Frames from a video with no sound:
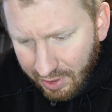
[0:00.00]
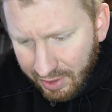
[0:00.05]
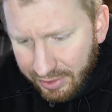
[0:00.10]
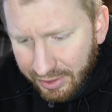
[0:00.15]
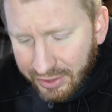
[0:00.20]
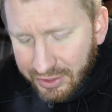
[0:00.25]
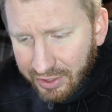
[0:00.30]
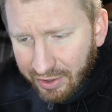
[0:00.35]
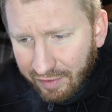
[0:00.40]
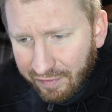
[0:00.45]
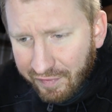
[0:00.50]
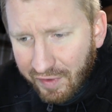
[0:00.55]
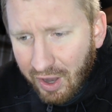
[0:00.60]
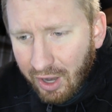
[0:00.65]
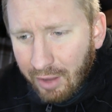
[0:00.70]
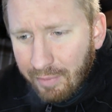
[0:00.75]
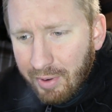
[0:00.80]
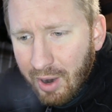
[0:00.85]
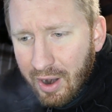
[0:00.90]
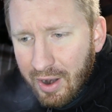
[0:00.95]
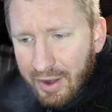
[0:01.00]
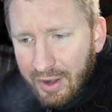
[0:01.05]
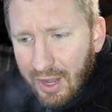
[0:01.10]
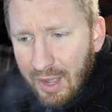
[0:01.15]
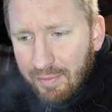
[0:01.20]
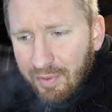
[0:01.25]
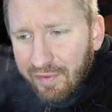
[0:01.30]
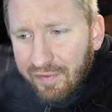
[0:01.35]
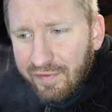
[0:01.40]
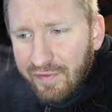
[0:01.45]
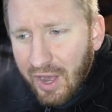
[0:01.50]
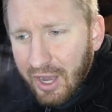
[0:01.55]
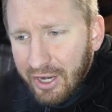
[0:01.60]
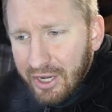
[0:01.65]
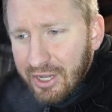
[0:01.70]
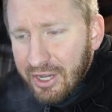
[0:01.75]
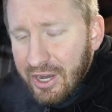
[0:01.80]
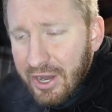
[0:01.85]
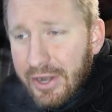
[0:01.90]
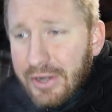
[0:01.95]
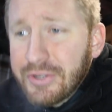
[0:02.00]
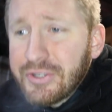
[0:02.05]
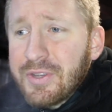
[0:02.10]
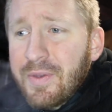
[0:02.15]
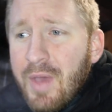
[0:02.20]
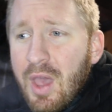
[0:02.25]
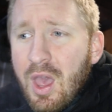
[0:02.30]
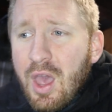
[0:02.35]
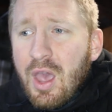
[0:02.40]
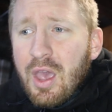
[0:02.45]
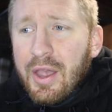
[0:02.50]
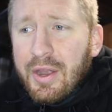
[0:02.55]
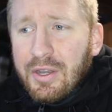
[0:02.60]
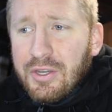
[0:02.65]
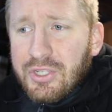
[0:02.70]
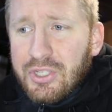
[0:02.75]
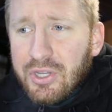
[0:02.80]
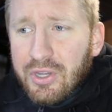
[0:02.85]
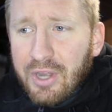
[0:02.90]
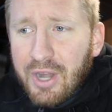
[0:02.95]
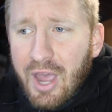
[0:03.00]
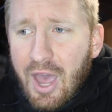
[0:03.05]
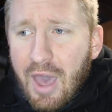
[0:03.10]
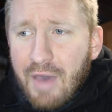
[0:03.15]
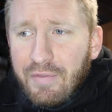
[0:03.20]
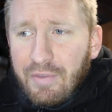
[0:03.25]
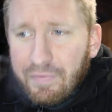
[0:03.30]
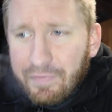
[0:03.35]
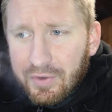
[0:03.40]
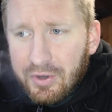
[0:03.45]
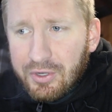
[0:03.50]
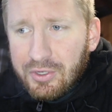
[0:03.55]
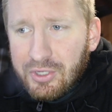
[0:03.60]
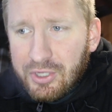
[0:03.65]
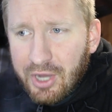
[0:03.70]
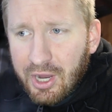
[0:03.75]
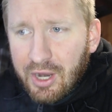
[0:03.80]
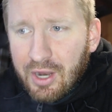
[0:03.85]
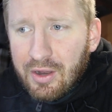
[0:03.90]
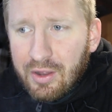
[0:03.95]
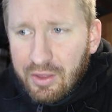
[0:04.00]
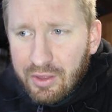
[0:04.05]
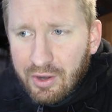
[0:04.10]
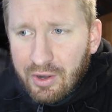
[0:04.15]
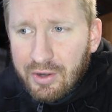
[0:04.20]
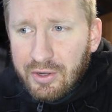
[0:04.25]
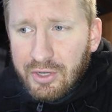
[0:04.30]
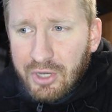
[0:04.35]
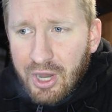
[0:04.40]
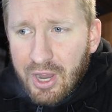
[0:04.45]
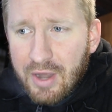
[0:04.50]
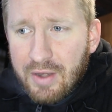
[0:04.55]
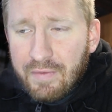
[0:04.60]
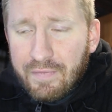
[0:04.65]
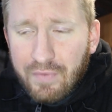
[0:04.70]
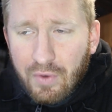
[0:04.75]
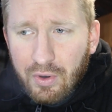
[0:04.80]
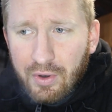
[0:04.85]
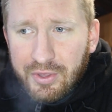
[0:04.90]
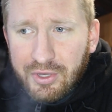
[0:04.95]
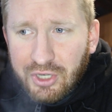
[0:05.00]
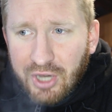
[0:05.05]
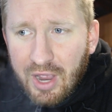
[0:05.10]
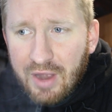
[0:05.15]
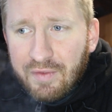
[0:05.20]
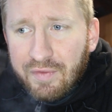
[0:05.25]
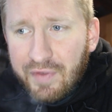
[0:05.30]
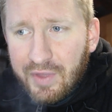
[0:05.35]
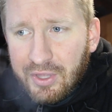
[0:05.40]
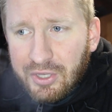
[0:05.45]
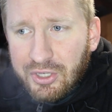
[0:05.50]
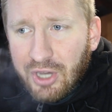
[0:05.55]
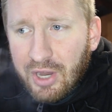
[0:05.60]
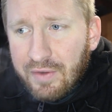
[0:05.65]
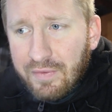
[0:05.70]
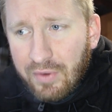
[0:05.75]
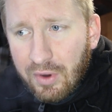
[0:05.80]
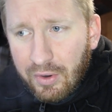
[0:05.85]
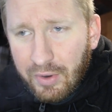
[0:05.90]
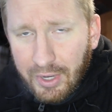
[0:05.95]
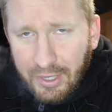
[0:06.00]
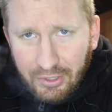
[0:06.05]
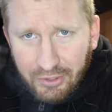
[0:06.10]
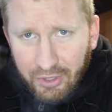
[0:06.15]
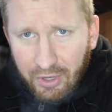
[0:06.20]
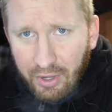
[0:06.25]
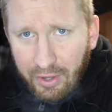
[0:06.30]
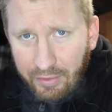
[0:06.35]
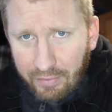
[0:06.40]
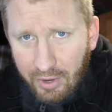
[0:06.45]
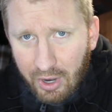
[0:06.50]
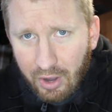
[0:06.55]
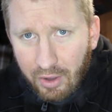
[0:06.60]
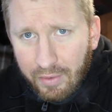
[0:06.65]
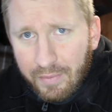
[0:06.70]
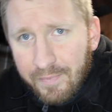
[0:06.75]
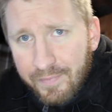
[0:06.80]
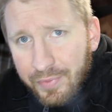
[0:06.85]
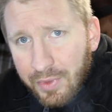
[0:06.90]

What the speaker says: Things are gonna fall apart in a couple fucking years. And you're still gonna have the first, second, third gen, fourth gen, fifth gen 4Runners all on the road.